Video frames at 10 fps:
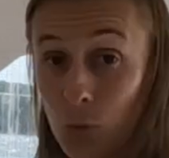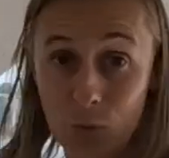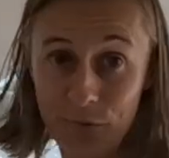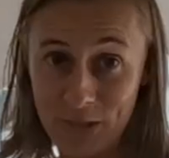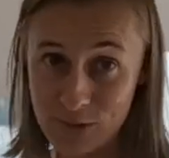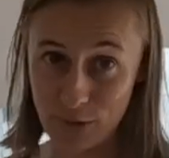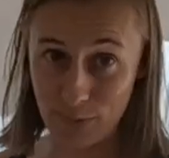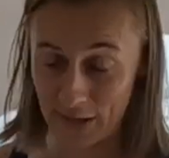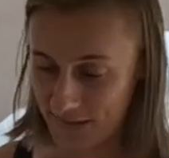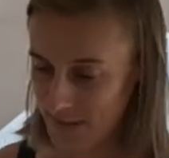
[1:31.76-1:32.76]
cool feature
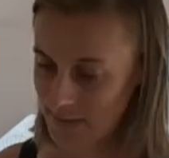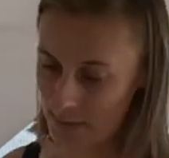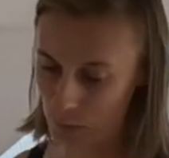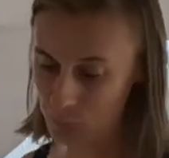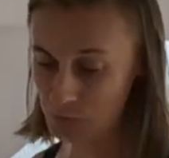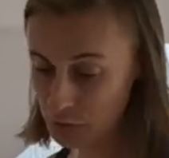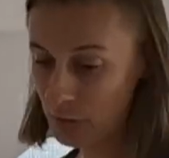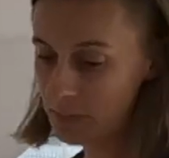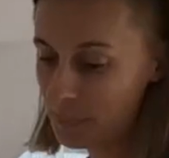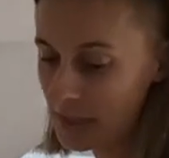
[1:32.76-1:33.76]
about this, and I won't do
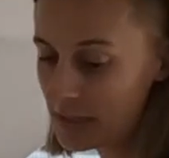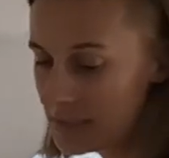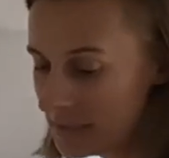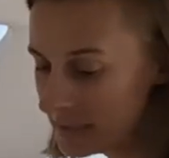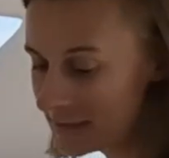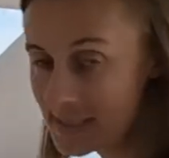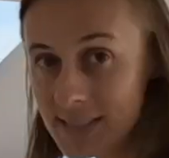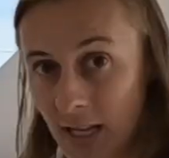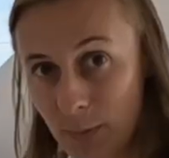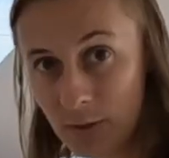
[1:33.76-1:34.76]
it, but this
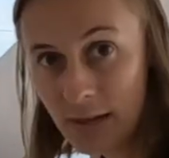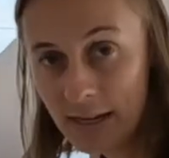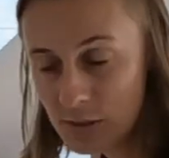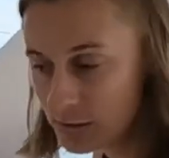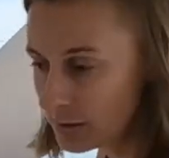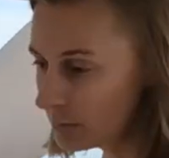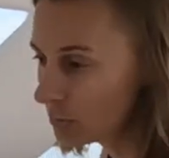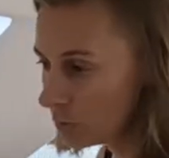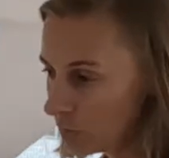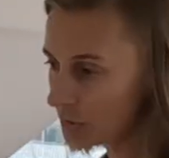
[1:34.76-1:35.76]
table actually
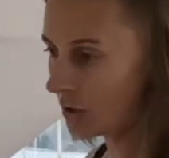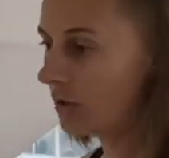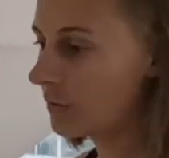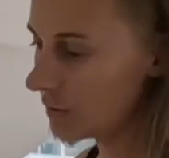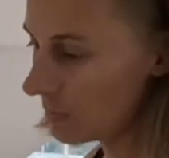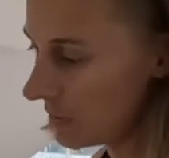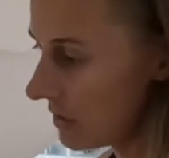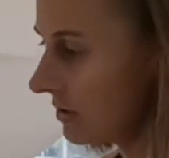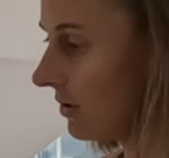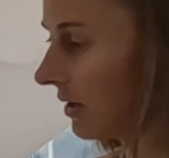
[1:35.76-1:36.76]
moves all over the
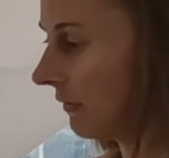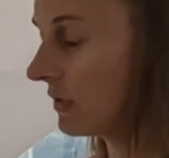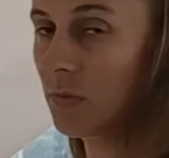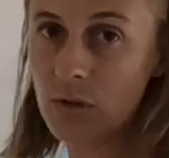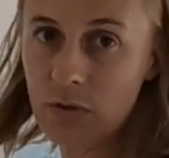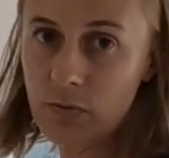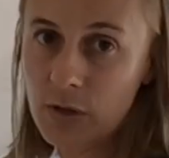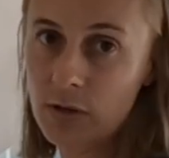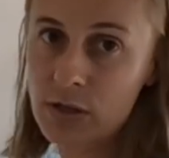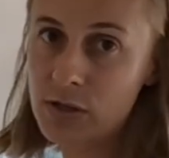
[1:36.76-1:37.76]
place. You can have different
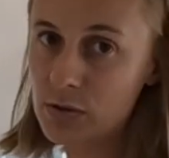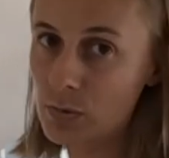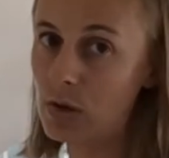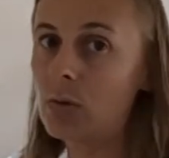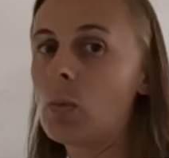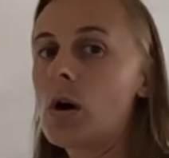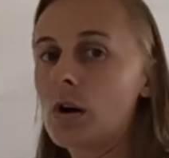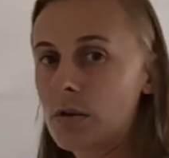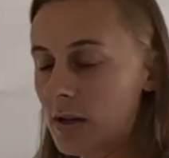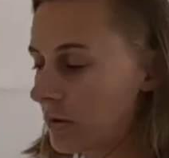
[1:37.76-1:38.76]
configurations where you can
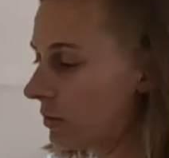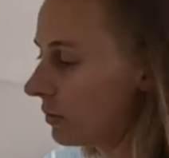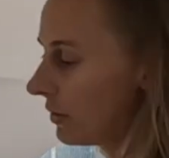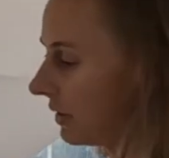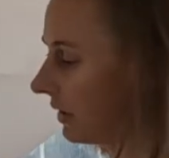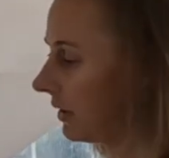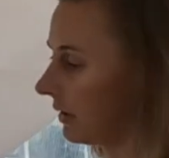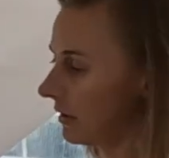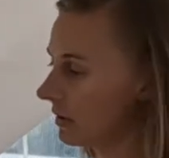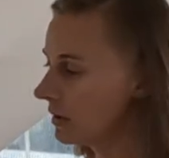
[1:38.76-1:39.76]
walk around the whole thing,
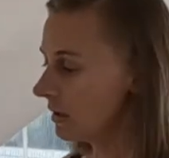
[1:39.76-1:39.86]
and